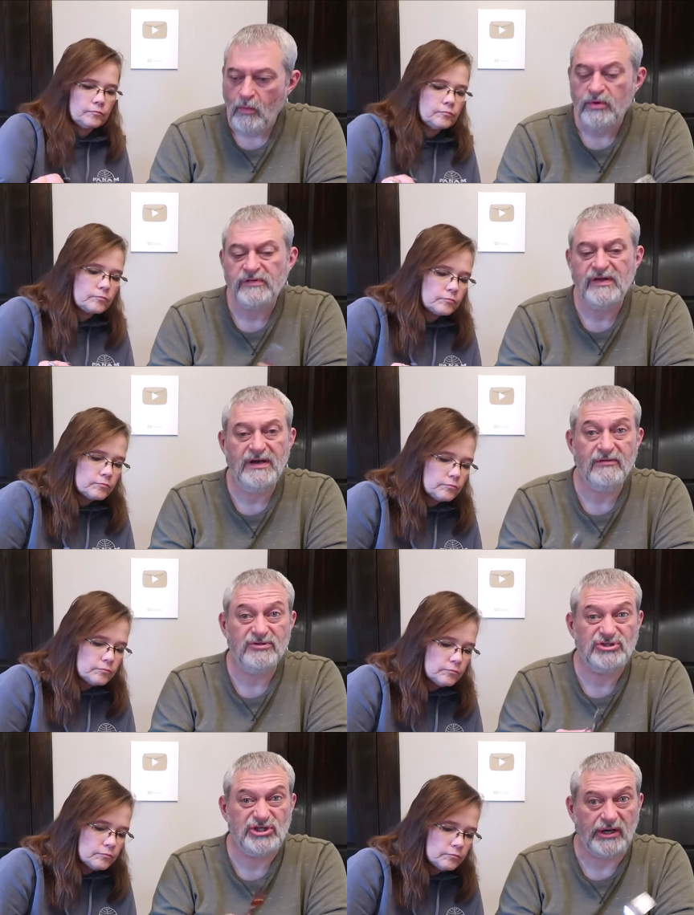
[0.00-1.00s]
Speaker 1: We're just eating it
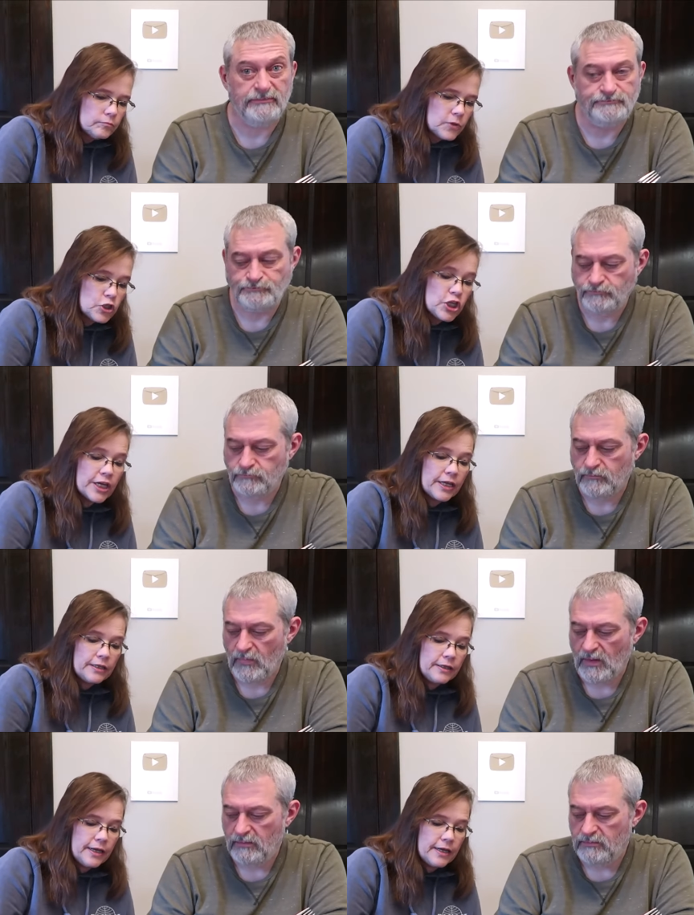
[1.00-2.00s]
with chicken.
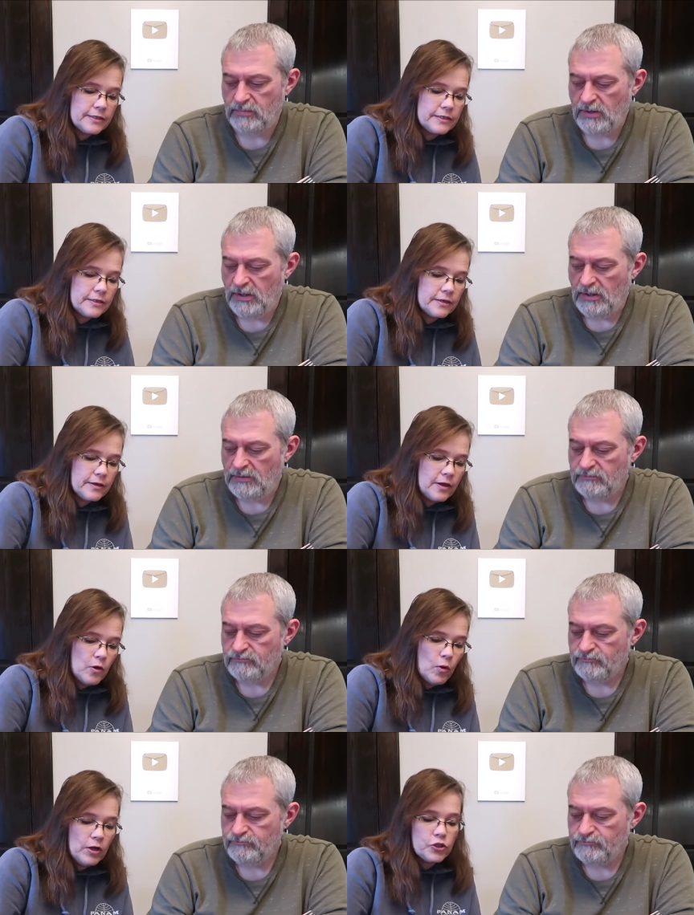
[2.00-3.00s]
Speaker 2: Chicken, yes.
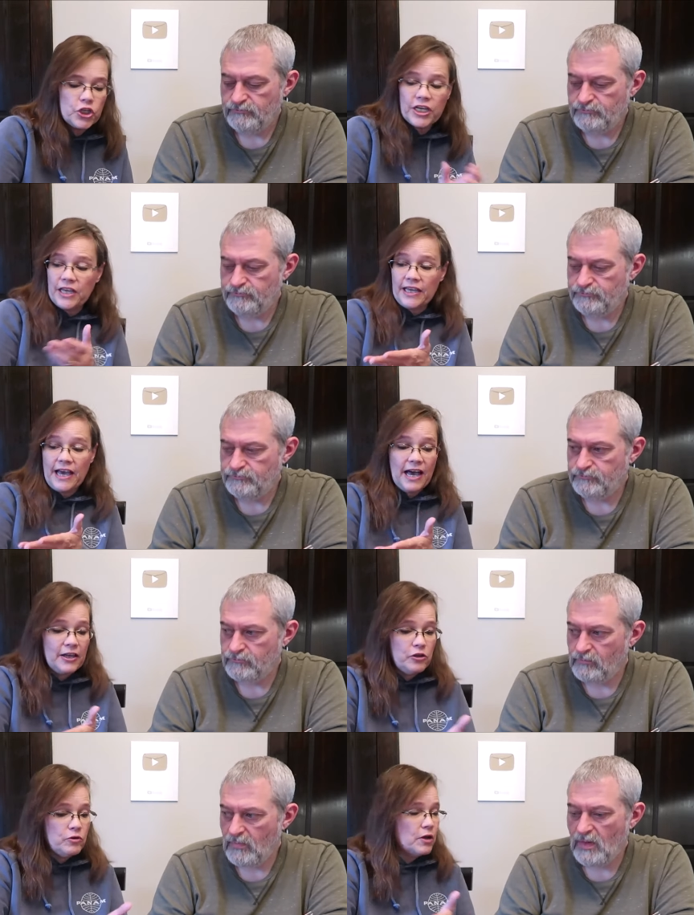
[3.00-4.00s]
Well, chicken
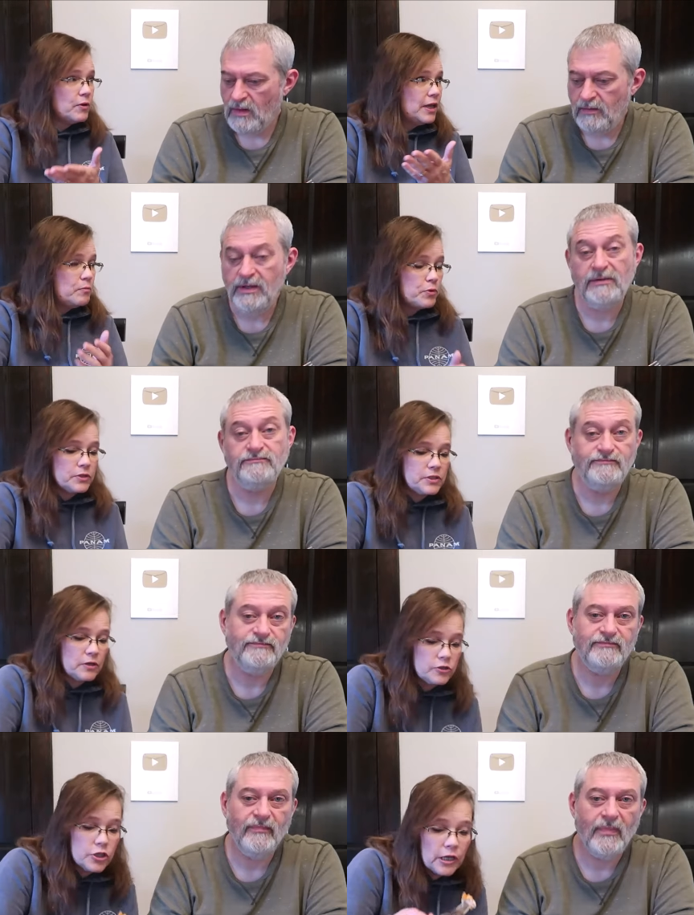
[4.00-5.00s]
guy, you know he yeah. puts it
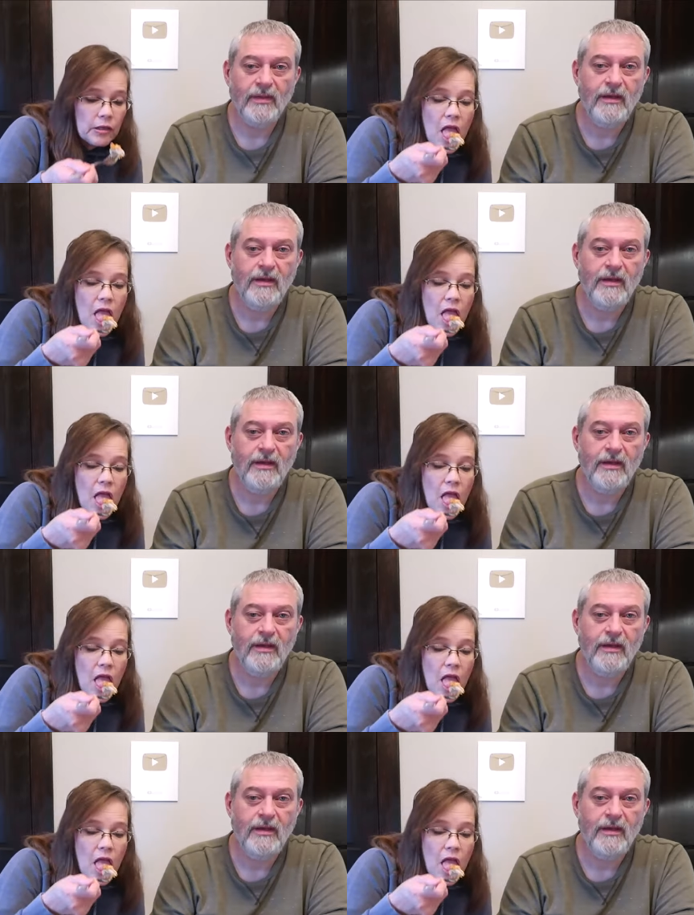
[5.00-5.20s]
on chicken.